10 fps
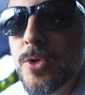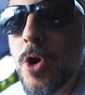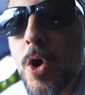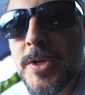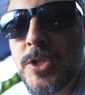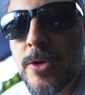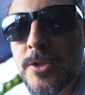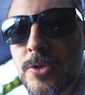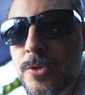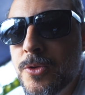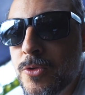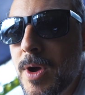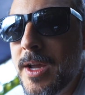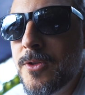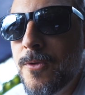you're always going to
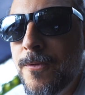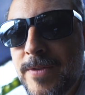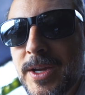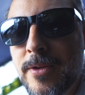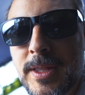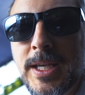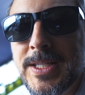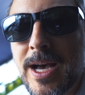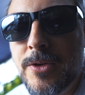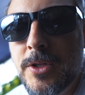try to figure things out.